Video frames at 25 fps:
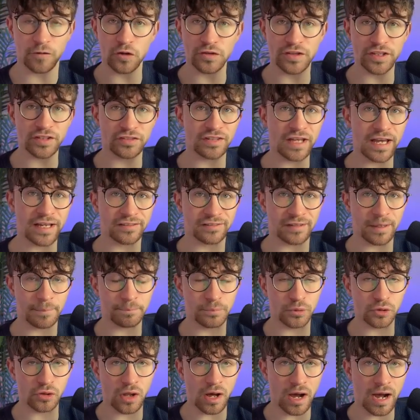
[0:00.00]
For this
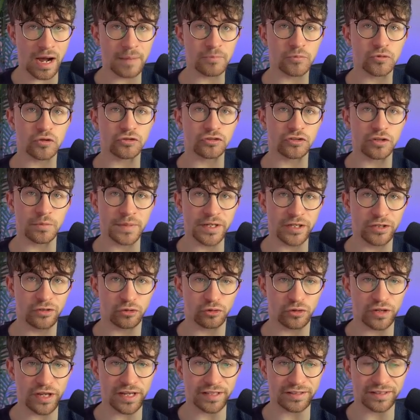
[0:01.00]
example, I'm going to be
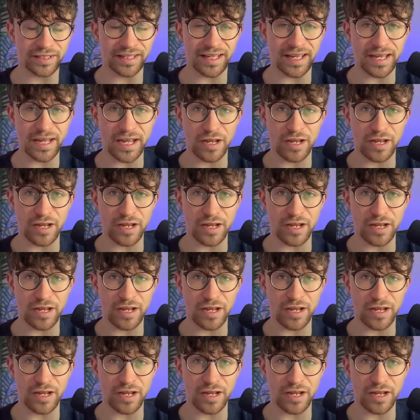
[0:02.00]
creating